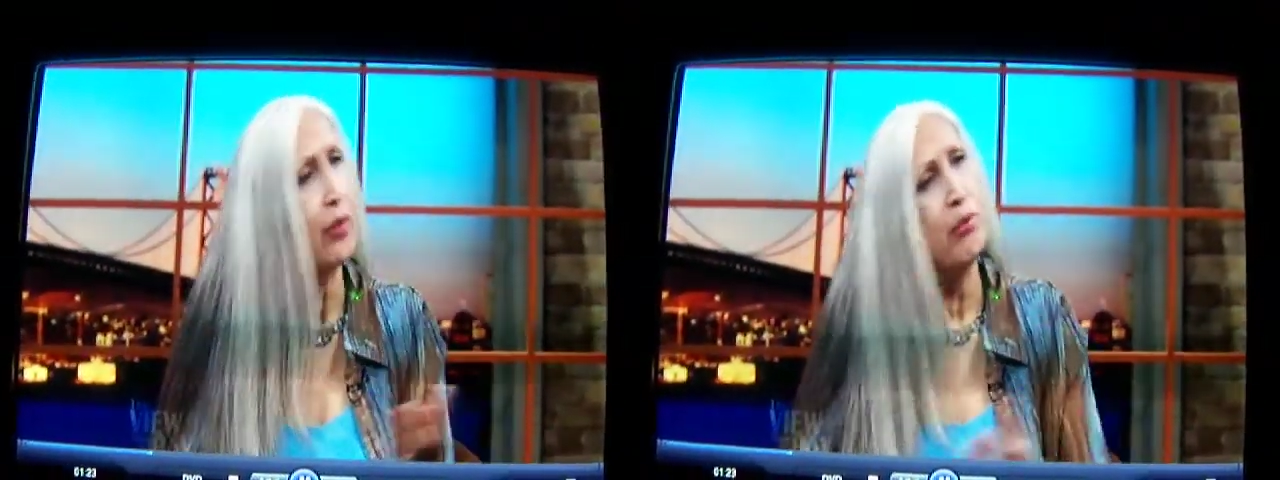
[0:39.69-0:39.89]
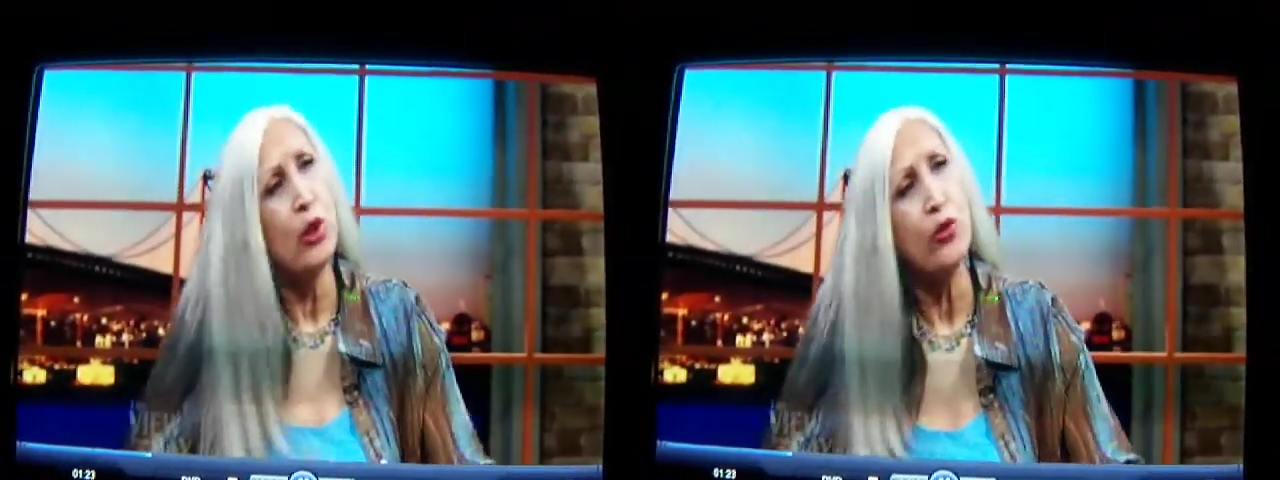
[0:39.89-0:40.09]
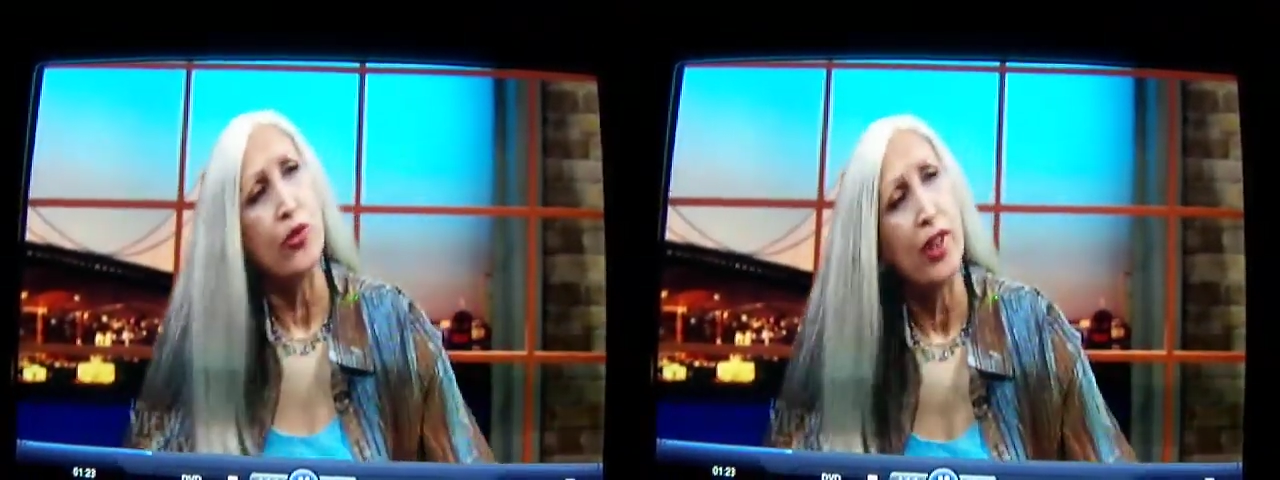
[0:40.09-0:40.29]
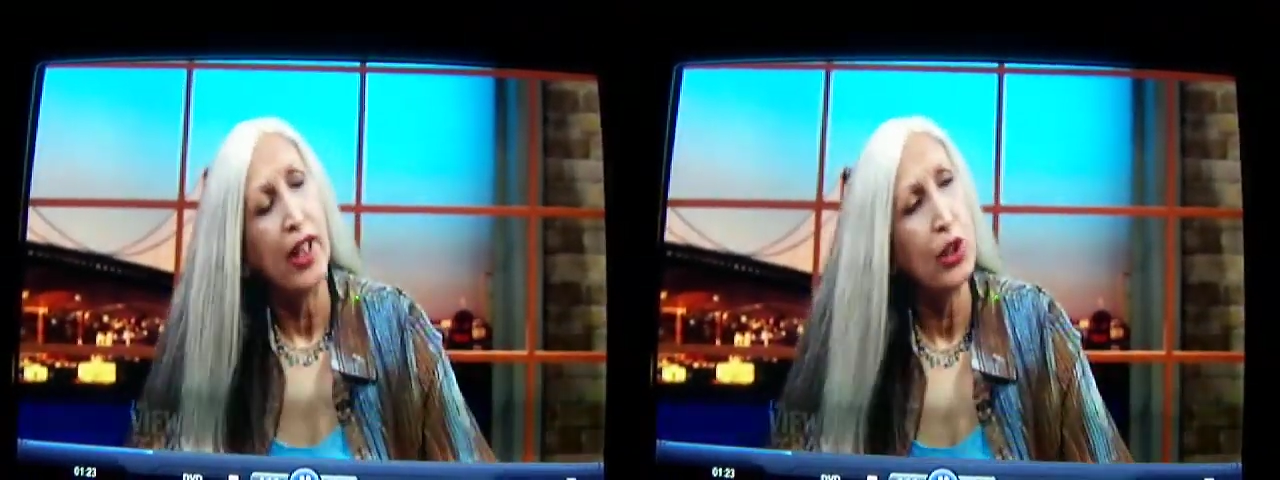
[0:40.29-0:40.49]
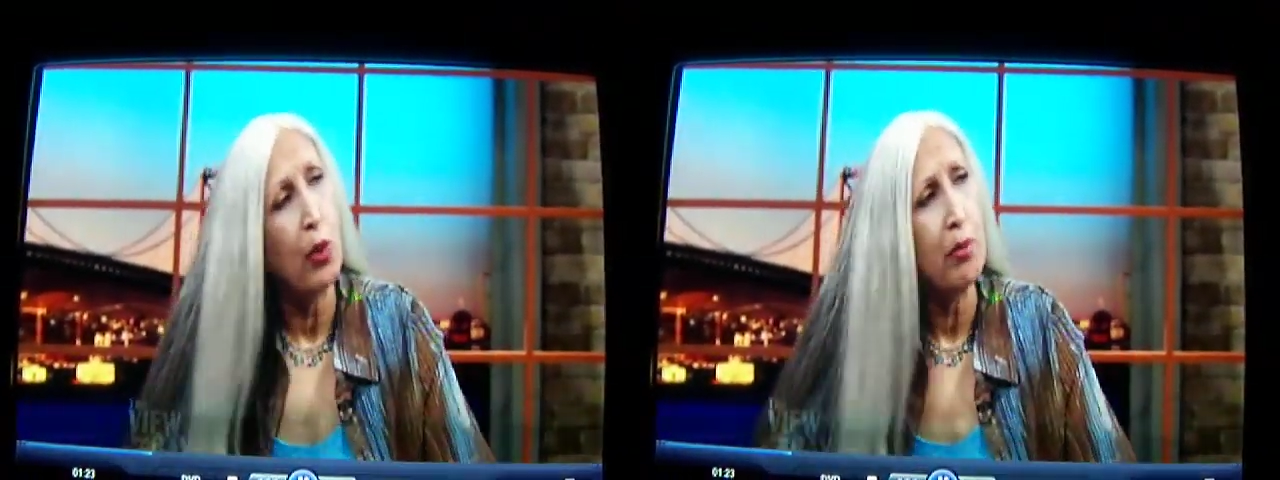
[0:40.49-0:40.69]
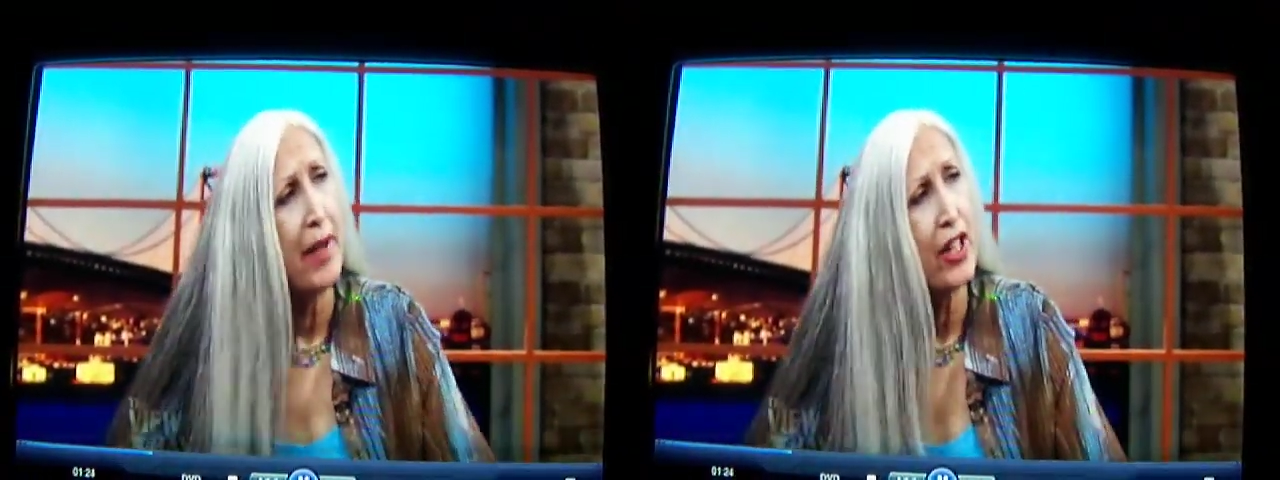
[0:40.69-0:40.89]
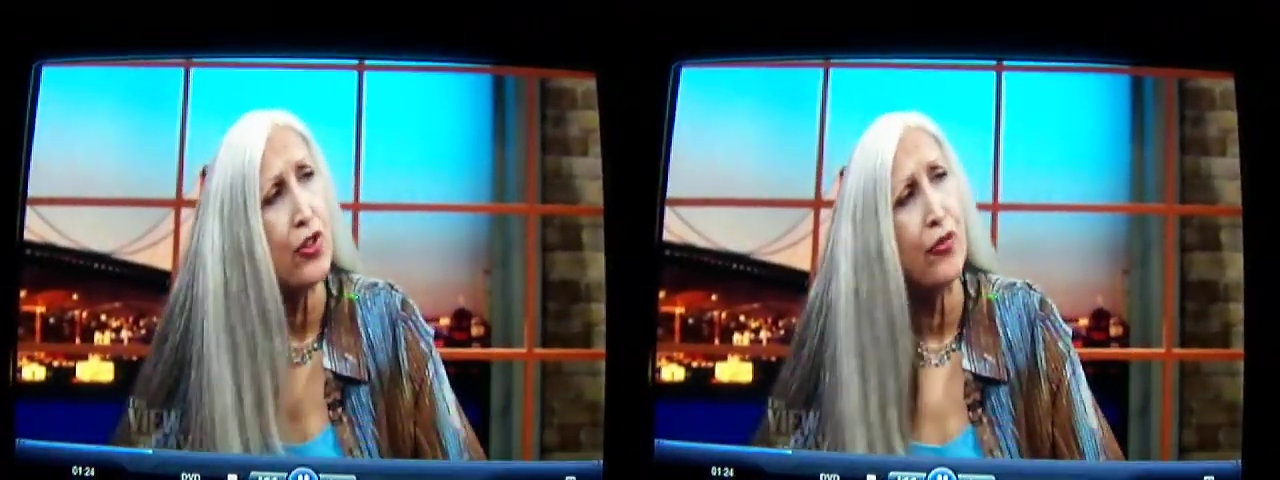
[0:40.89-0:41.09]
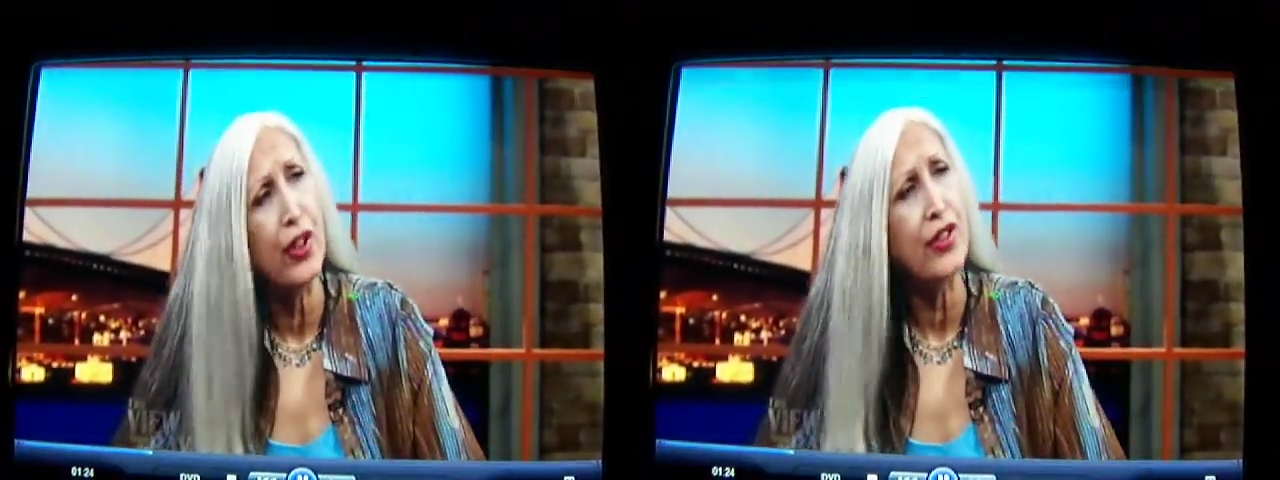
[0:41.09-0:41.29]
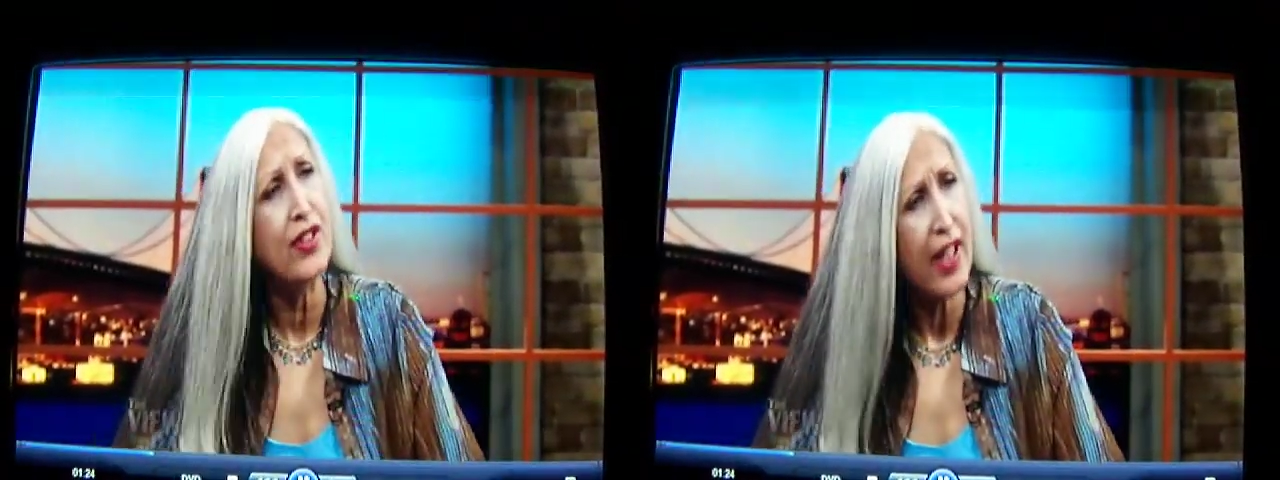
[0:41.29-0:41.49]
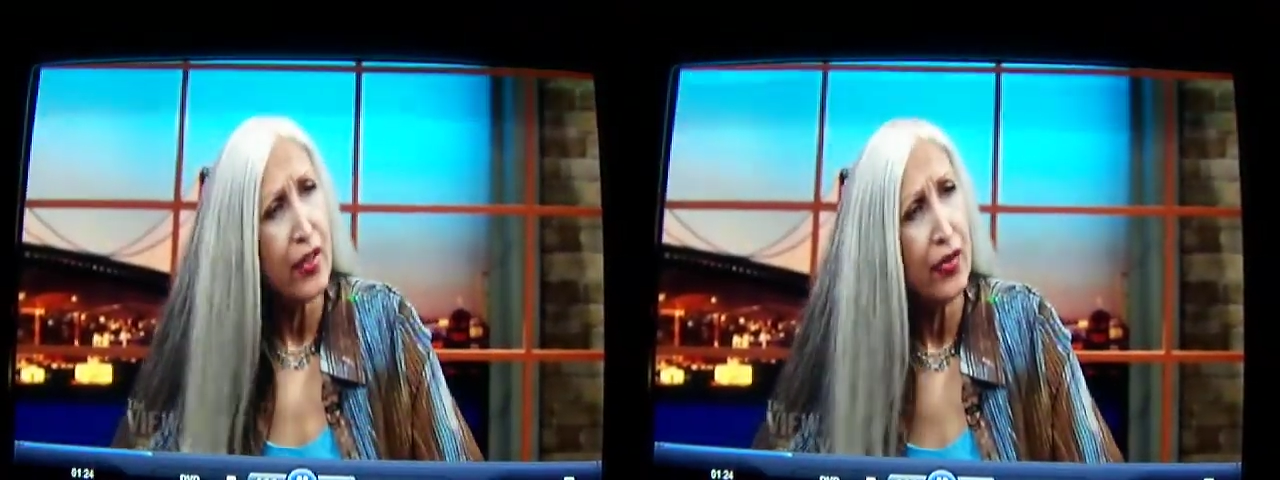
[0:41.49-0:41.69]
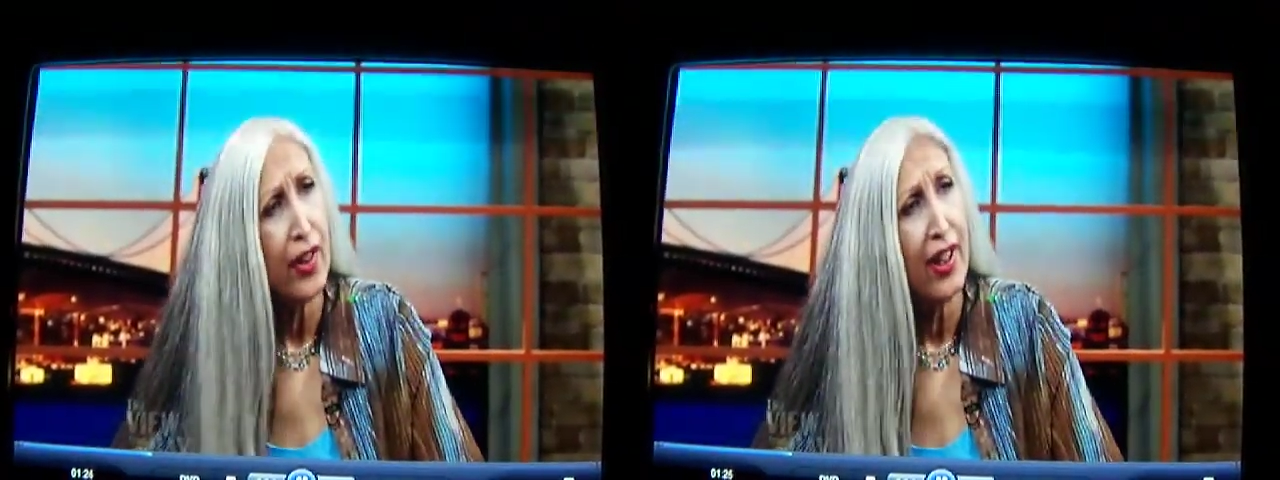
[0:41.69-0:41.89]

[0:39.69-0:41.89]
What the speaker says: The moon is what makes you feel safe,